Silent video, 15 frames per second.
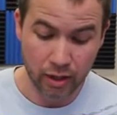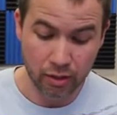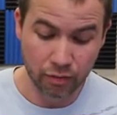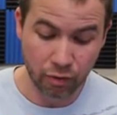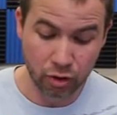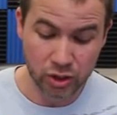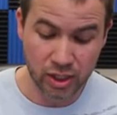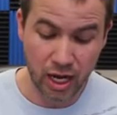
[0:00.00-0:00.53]
the
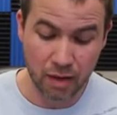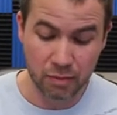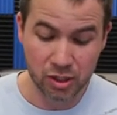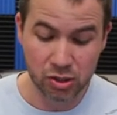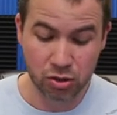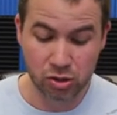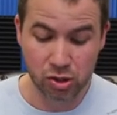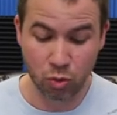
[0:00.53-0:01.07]
first time
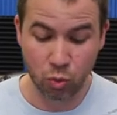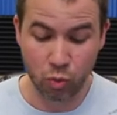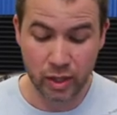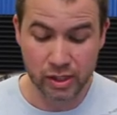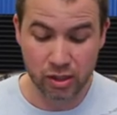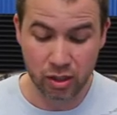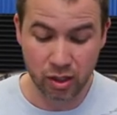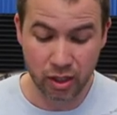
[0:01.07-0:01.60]
he's used the
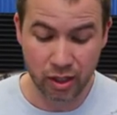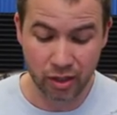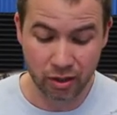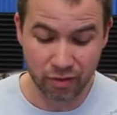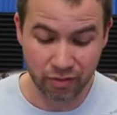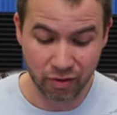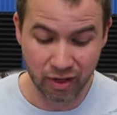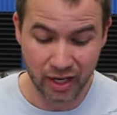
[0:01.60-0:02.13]
wizard.
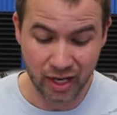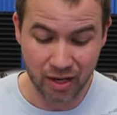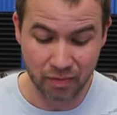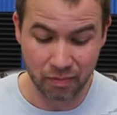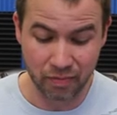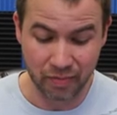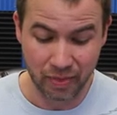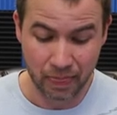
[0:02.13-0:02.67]
Good for him.
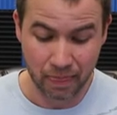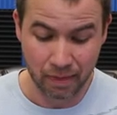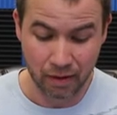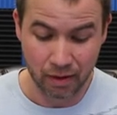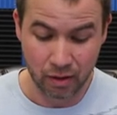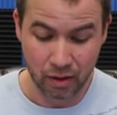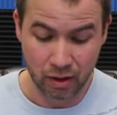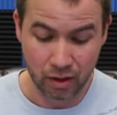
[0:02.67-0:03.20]

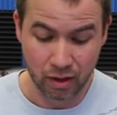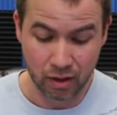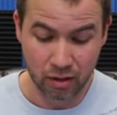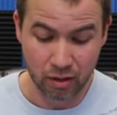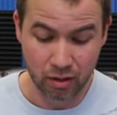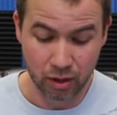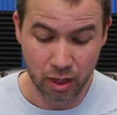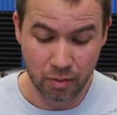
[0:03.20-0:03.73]

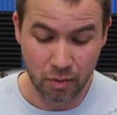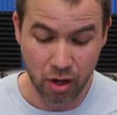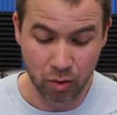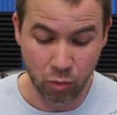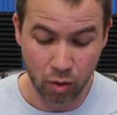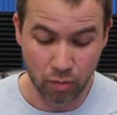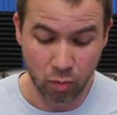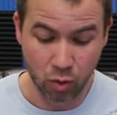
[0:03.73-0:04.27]
Come
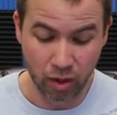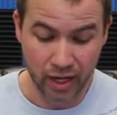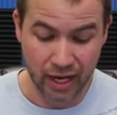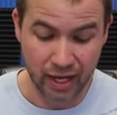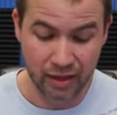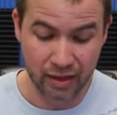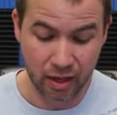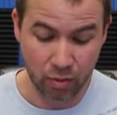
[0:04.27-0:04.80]
on, one more
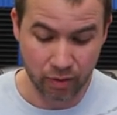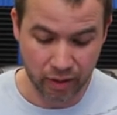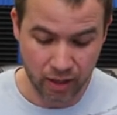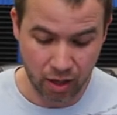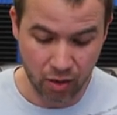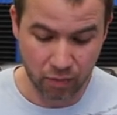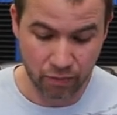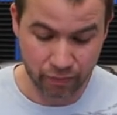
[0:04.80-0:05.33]
hit. There we
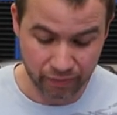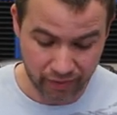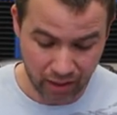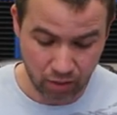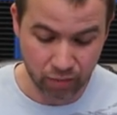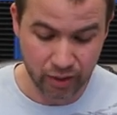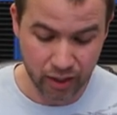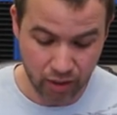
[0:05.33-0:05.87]
go.
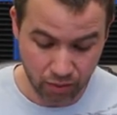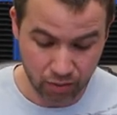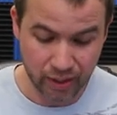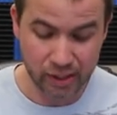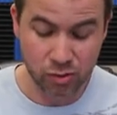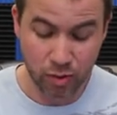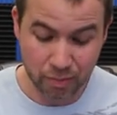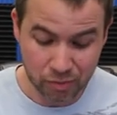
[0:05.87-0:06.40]
There we go.
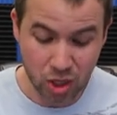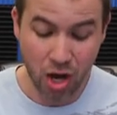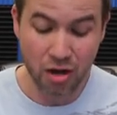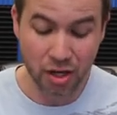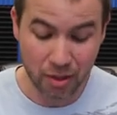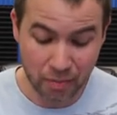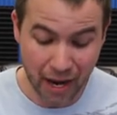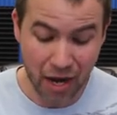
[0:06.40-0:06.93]
That's what I'm
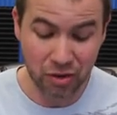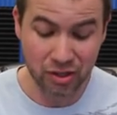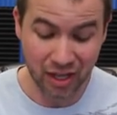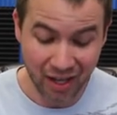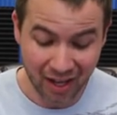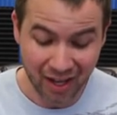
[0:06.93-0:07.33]
talking about.